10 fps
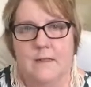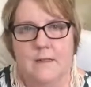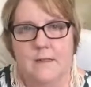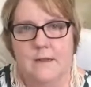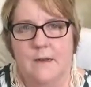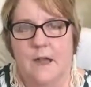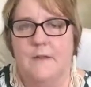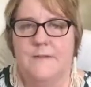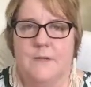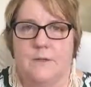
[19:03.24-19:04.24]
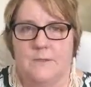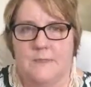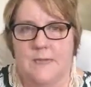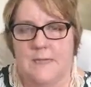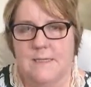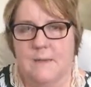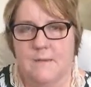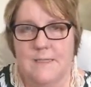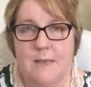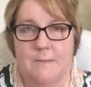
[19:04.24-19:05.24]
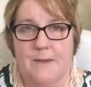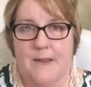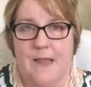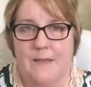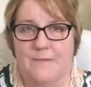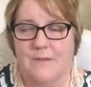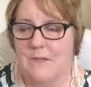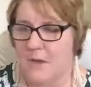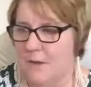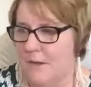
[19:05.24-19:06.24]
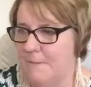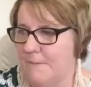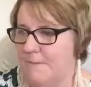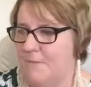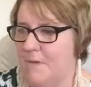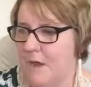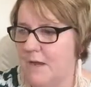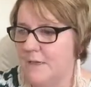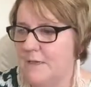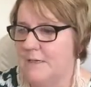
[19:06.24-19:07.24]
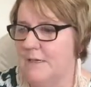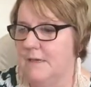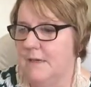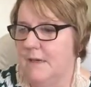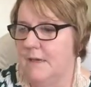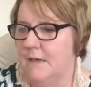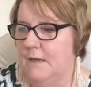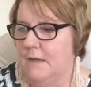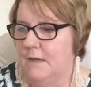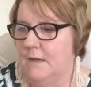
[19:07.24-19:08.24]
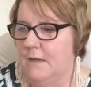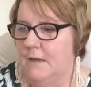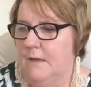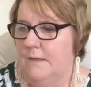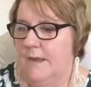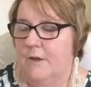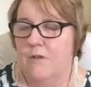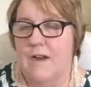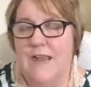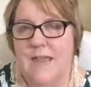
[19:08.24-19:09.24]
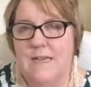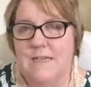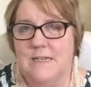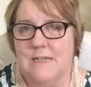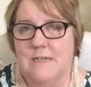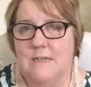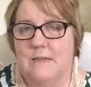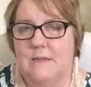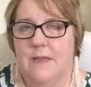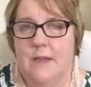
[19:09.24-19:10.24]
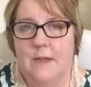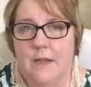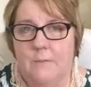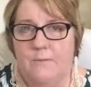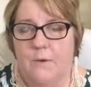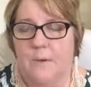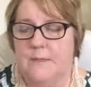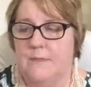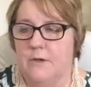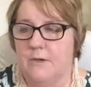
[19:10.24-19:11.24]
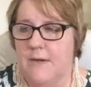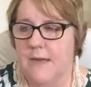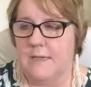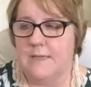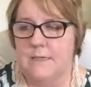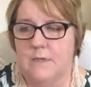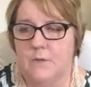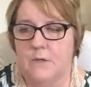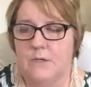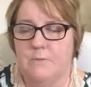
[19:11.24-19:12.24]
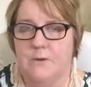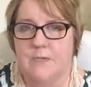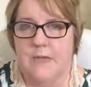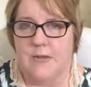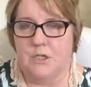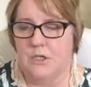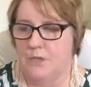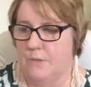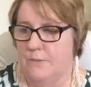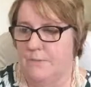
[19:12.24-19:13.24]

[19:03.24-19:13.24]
life circumstance that was happening at the time, right? They're created, the unhelpful ones are created in order to protect you.